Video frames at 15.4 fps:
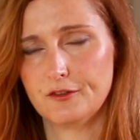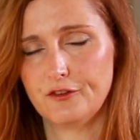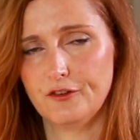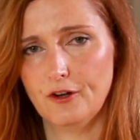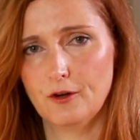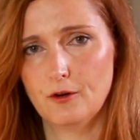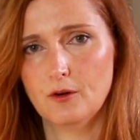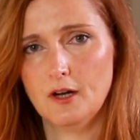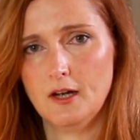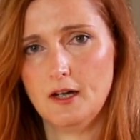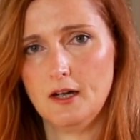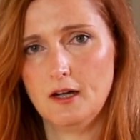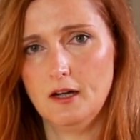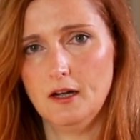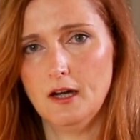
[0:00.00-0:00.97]
So
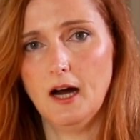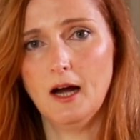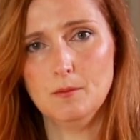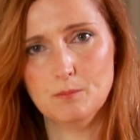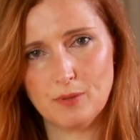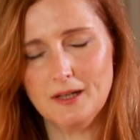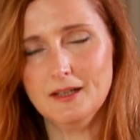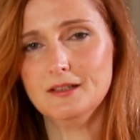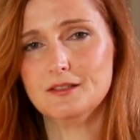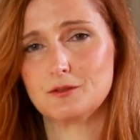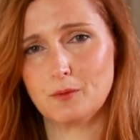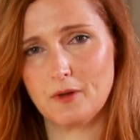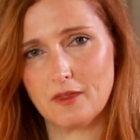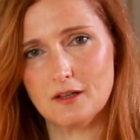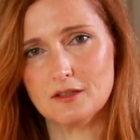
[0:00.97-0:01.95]
I'm
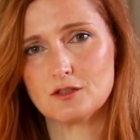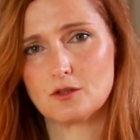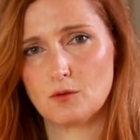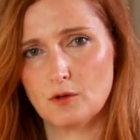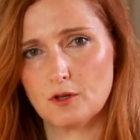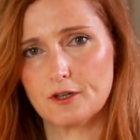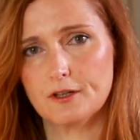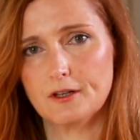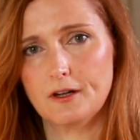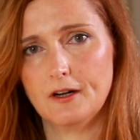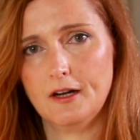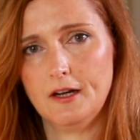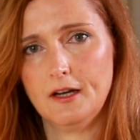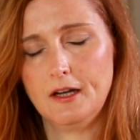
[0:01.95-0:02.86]
pleased with this quarter.